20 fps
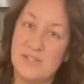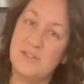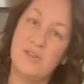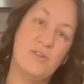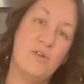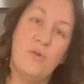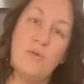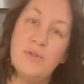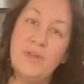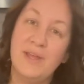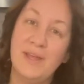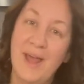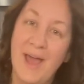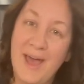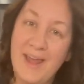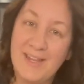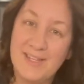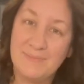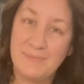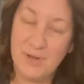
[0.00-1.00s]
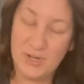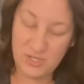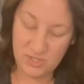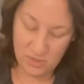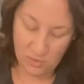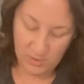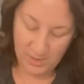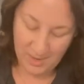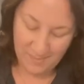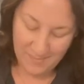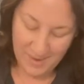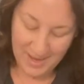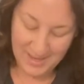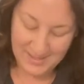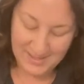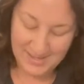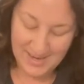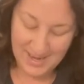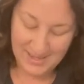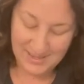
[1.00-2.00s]
so they're only gonna add as much sodium as
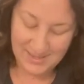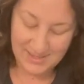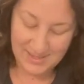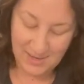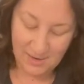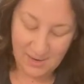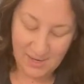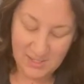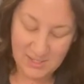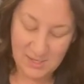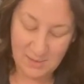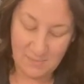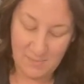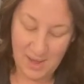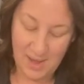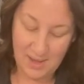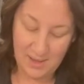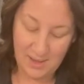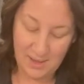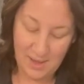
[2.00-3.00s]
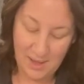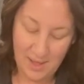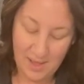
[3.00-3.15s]
necessary to make